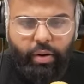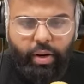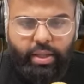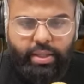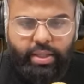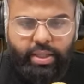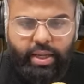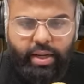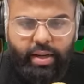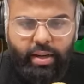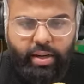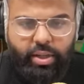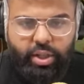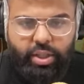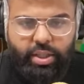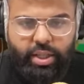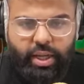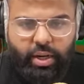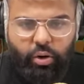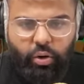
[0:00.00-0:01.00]
Listen,
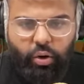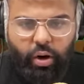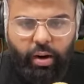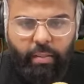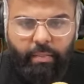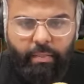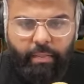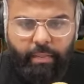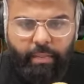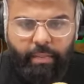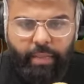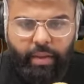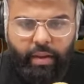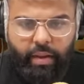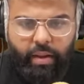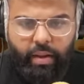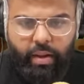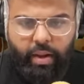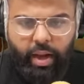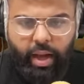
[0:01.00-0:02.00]
just ignore him.
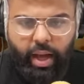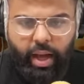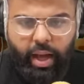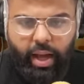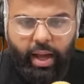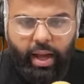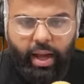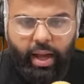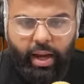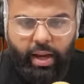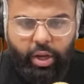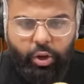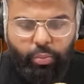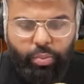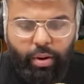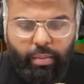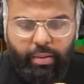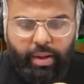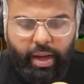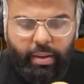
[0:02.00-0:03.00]
And he'll
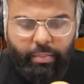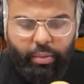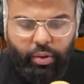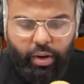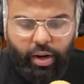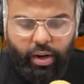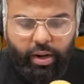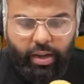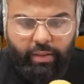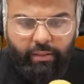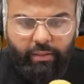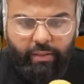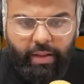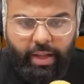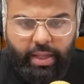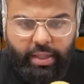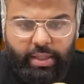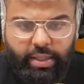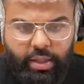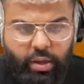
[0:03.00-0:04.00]
probably get bored and leave.
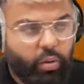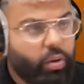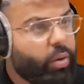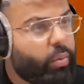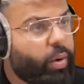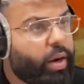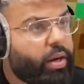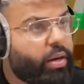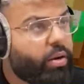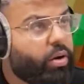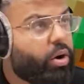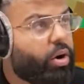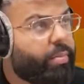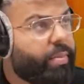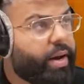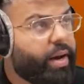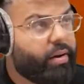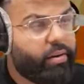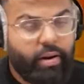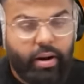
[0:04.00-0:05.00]
That's the only way to go
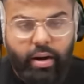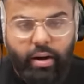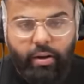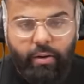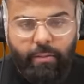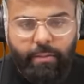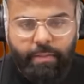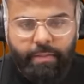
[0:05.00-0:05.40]
about it right now.